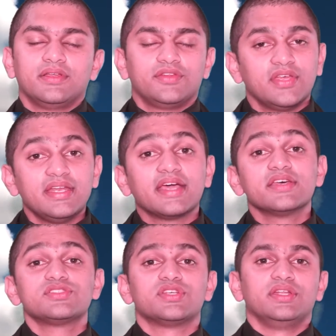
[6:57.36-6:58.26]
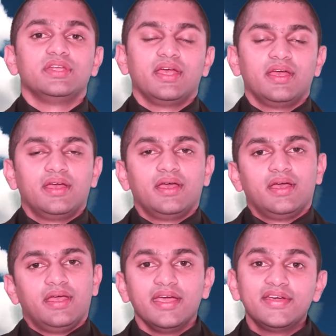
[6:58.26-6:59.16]
St. Augustine
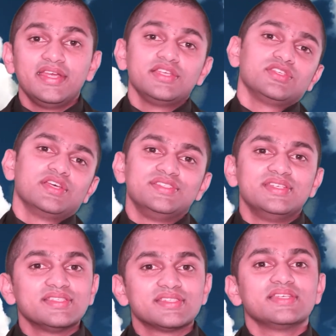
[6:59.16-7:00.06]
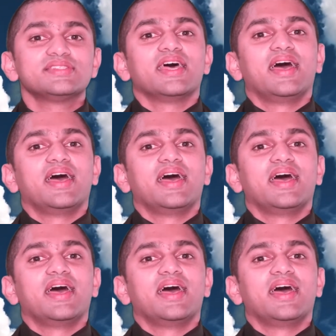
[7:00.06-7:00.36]
agrees Jesus